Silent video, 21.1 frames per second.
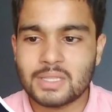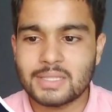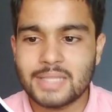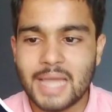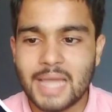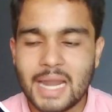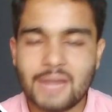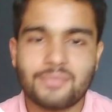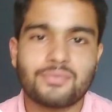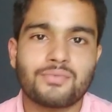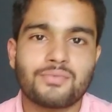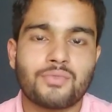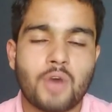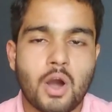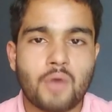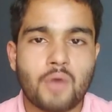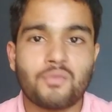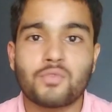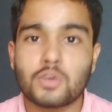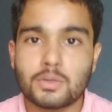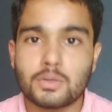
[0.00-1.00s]
that
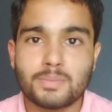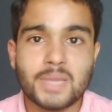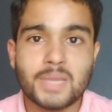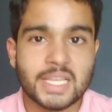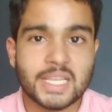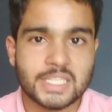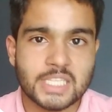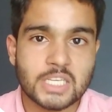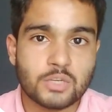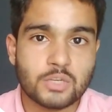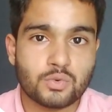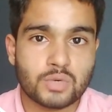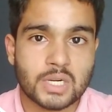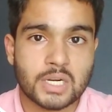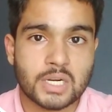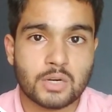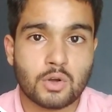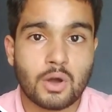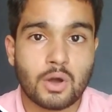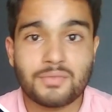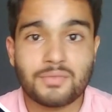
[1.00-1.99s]
form would be
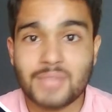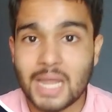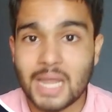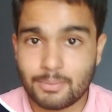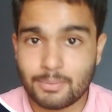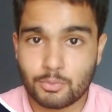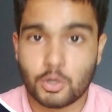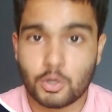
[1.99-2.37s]
executed of that